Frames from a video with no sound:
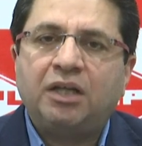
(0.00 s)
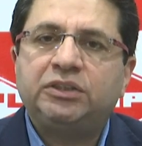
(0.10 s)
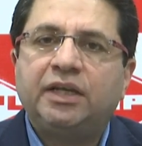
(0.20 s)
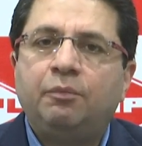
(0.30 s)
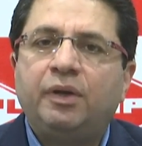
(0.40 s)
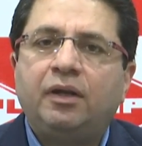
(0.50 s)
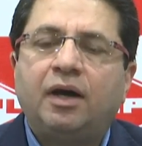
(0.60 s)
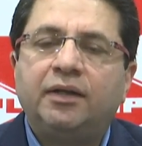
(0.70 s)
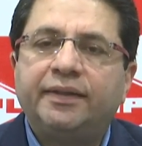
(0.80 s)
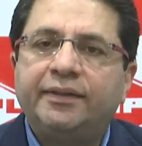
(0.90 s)
March
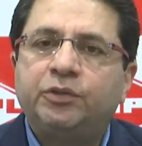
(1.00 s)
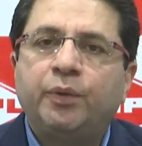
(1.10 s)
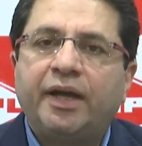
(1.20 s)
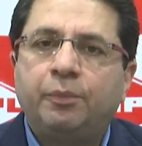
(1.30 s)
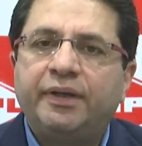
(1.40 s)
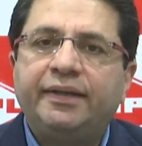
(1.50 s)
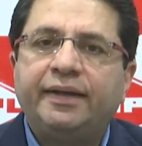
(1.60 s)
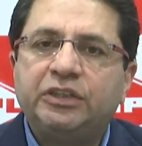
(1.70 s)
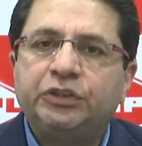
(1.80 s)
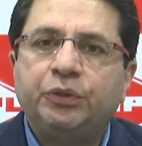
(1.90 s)
level, our debt to equity
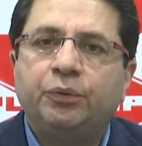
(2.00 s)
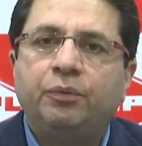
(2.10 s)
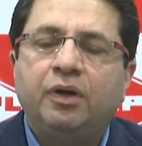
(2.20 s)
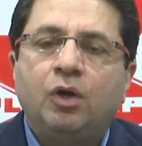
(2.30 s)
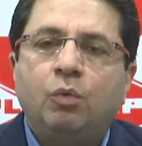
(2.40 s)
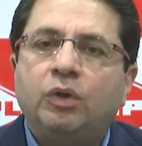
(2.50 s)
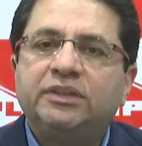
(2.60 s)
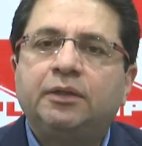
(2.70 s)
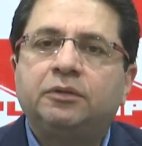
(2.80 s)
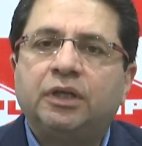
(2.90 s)
ratio
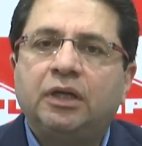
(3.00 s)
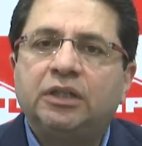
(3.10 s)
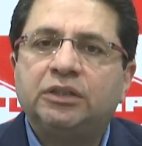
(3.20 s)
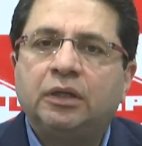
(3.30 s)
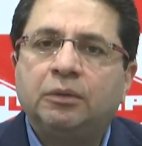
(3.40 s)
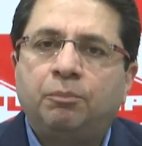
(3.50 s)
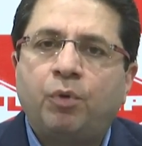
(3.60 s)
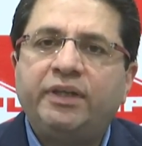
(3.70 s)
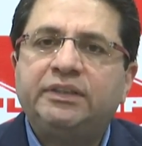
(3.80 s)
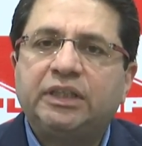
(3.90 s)
was at
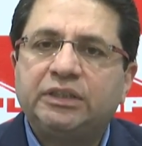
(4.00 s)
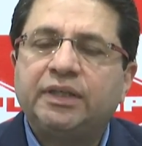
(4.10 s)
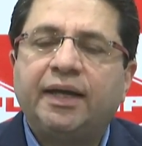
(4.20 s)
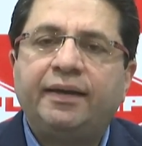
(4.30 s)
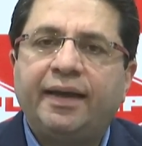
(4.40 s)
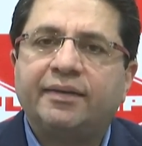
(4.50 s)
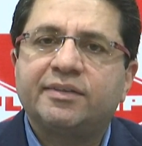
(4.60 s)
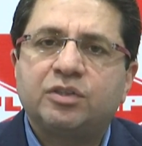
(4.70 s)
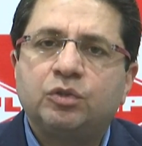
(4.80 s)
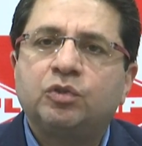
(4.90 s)

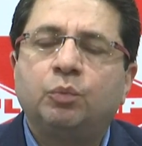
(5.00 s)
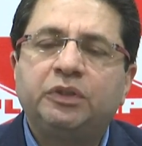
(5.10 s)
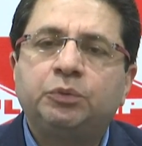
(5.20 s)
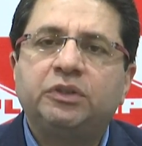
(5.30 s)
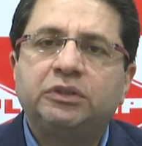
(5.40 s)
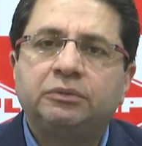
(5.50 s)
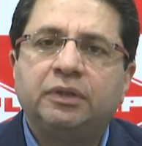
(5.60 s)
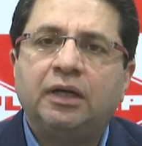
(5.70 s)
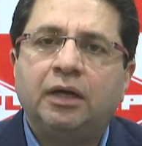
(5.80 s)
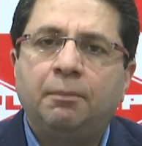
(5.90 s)
0.69x, so which was
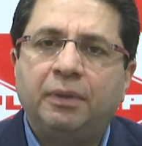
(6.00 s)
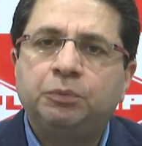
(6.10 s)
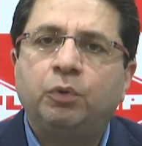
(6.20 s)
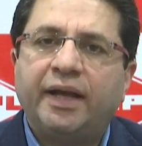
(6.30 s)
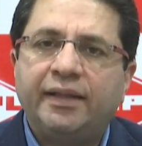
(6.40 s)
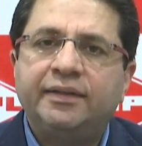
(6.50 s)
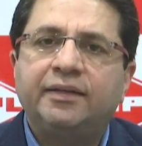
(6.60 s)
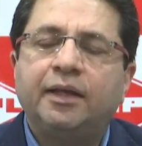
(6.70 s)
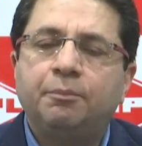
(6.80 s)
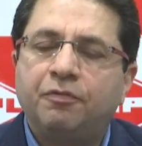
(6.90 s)
much more
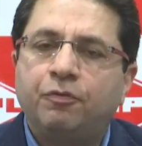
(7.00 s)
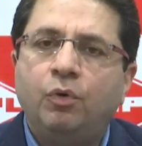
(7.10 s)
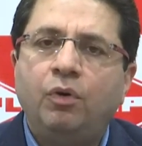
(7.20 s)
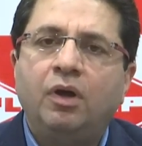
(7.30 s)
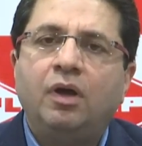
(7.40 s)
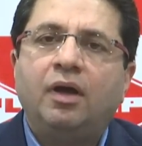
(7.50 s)
healthier than before,